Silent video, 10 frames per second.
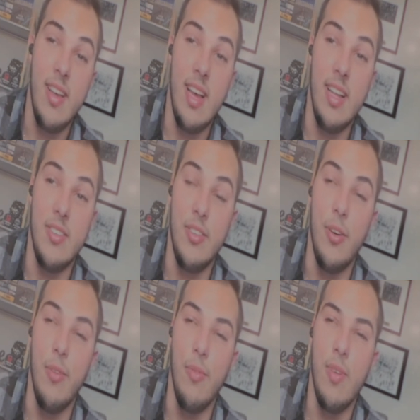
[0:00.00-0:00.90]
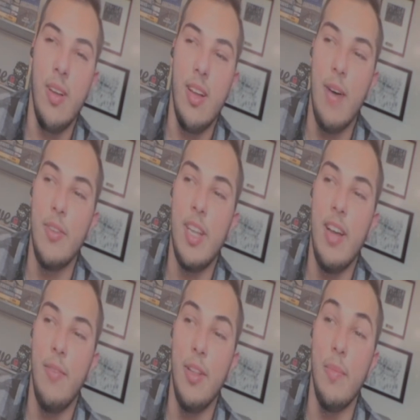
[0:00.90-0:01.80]
And so I was kind
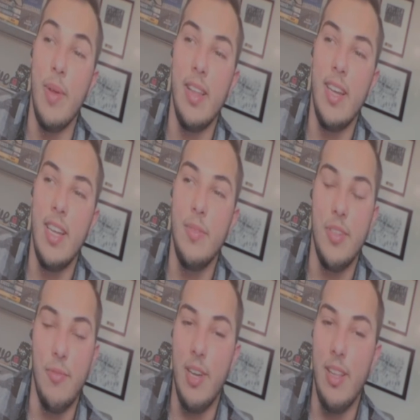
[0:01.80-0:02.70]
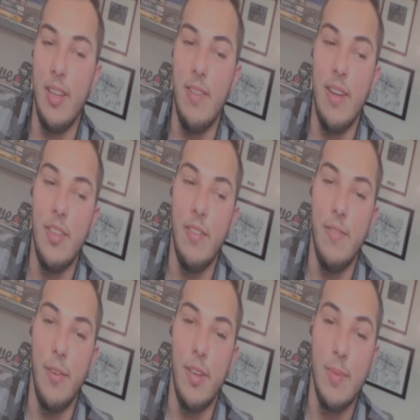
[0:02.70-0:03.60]
of one of the big things was to really live life to the
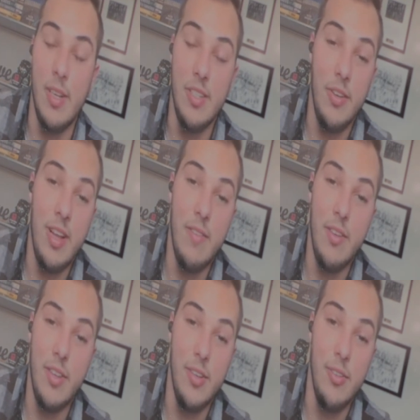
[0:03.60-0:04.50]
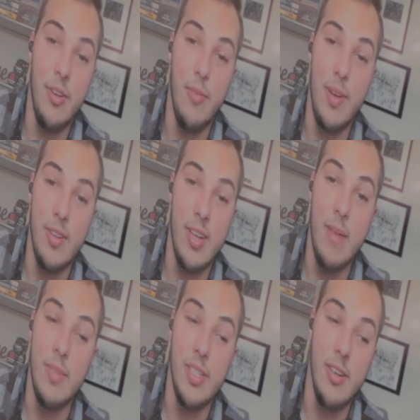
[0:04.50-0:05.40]
fullest because you never do know when your
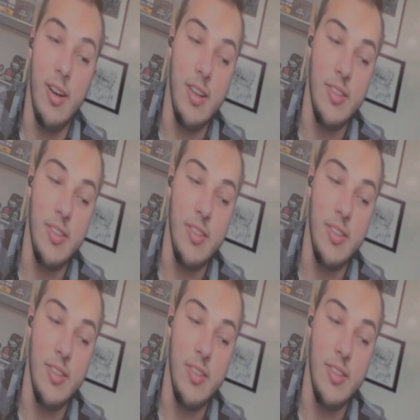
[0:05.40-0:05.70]
time is gone.